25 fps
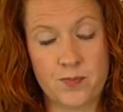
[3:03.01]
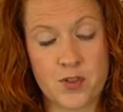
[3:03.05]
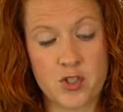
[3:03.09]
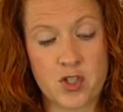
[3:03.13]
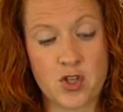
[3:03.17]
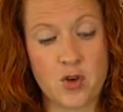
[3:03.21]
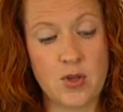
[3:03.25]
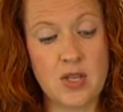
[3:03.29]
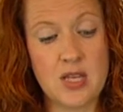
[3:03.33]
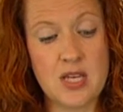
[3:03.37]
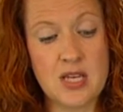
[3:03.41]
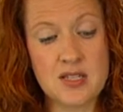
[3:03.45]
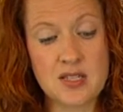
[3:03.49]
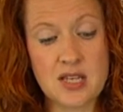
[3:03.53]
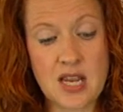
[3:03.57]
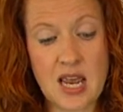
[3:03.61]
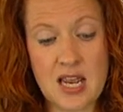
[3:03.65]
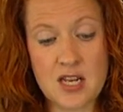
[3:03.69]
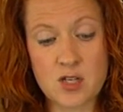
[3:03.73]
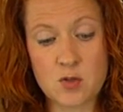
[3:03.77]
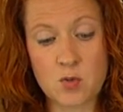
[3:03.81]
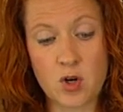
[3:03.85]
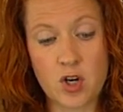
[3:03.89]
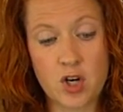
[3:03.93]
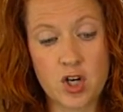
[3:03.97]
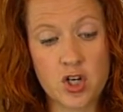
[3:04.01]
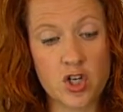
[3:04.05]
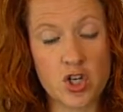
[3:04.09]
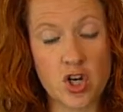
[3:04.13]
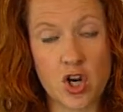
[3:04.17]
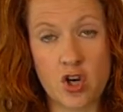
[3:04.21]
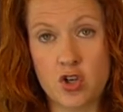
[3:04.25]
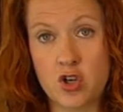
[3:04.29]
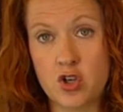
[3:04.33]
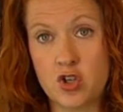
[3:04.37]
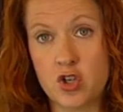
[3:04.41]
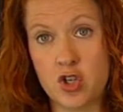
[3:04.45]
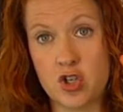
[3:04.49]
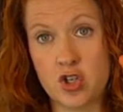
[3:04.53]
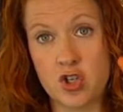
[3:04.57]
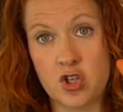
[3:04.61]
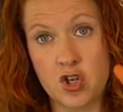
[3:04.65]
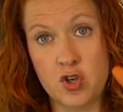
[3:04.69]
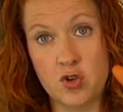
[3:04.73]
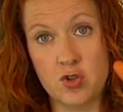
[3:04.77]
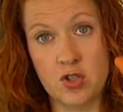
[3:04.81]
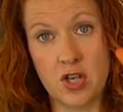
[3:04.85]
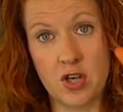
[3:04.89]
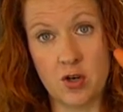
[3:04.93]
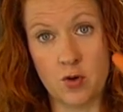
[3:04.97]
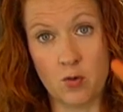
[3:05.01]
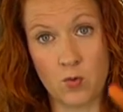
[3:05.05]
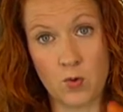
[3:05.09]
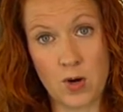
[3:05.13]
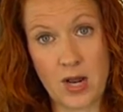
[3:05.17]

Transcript: So in this case, we're going to show you just using